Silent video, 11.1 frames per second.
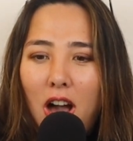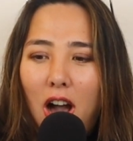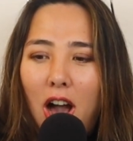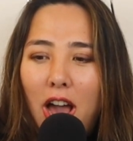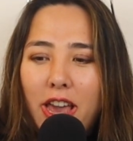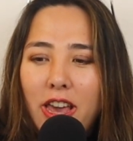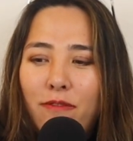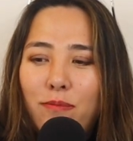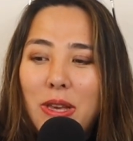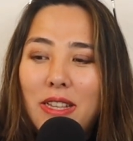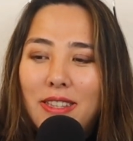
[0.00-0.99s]
I have
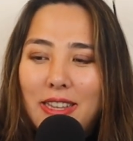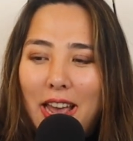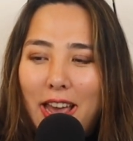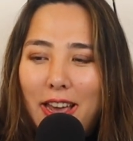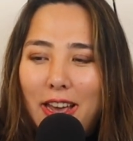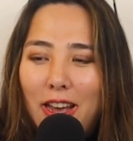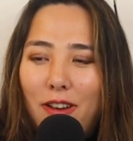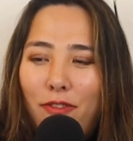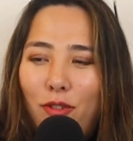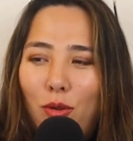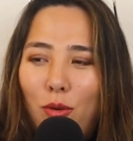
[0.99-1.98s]
been saying
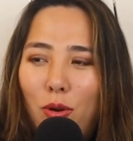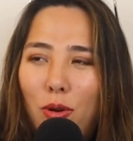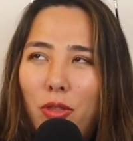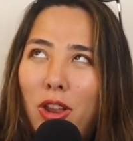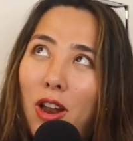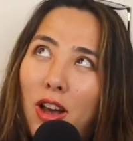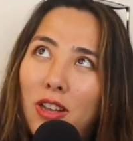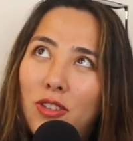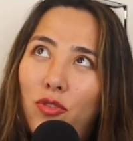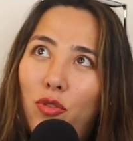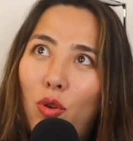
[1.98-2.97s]
for the
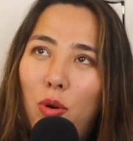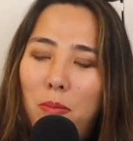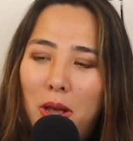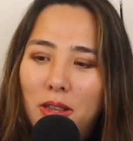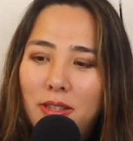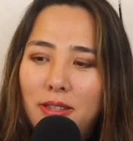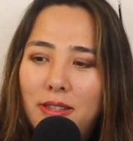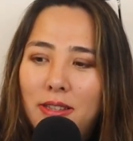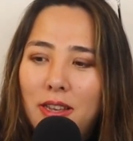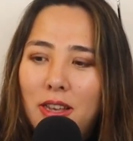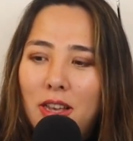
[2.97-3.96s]
last 4
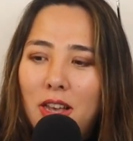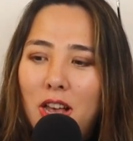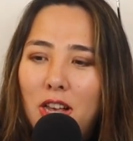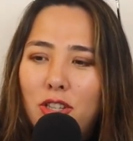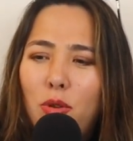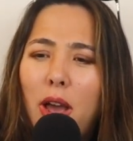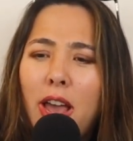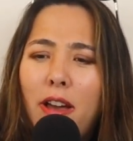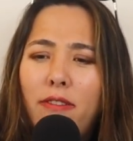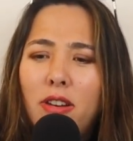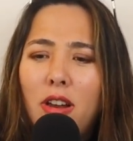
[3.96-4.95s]
months. So
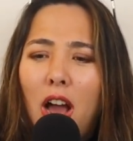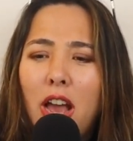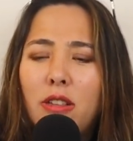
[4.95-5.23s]
I